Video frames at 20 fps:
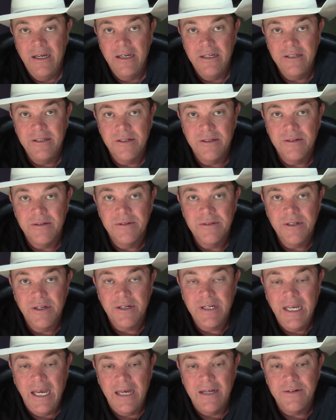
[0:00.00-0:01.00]
your
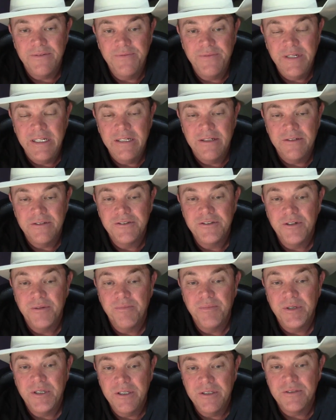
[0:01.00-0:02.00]
cattle feeders and your
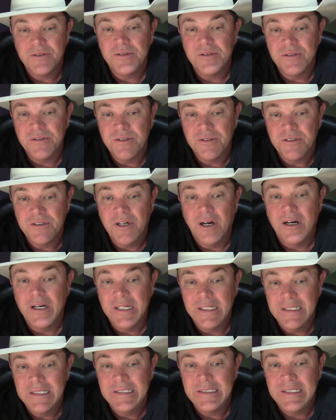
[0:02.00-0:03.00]
producers are
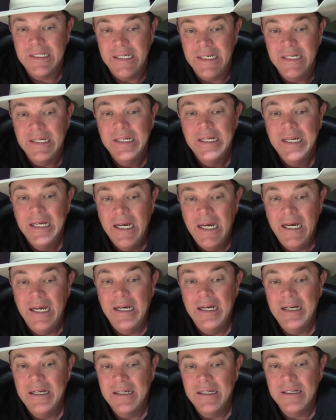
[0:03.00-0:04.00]
starting to see
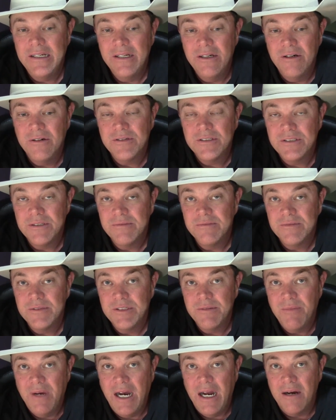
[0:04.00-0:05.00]

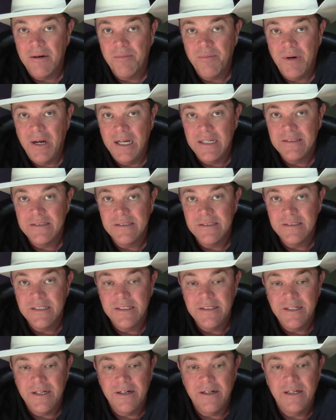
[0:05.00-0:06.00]
some higher prices
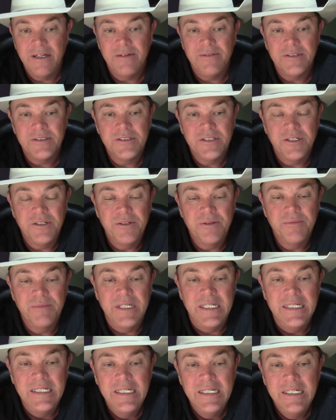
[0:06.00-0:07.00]
at their level too.
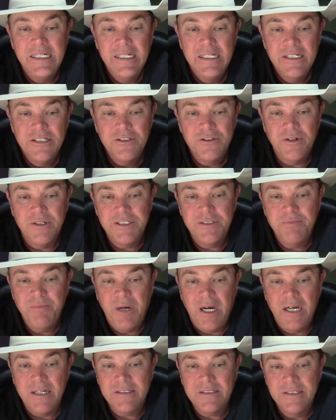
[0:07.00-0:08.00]
But choice
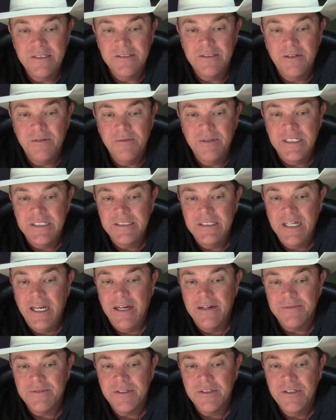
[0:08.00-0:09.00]
boxes on Wednesday
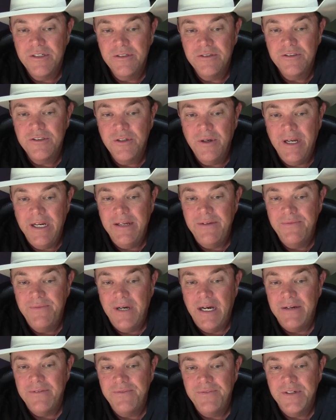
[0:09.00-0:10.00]
afternoon,
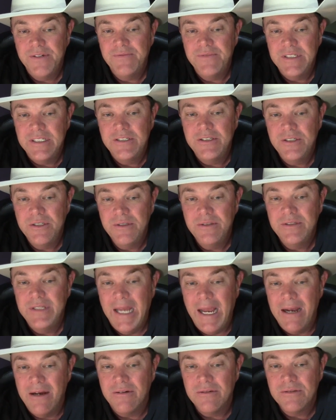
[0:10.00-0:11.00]
285.52,
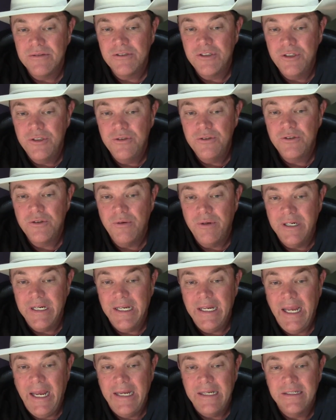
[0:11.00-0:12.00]
down
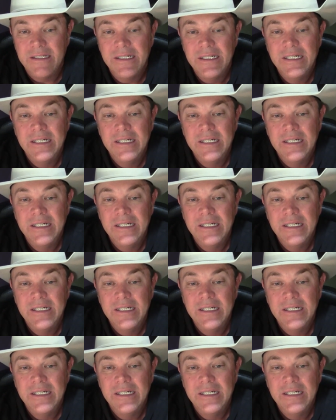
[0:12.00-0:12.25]
228.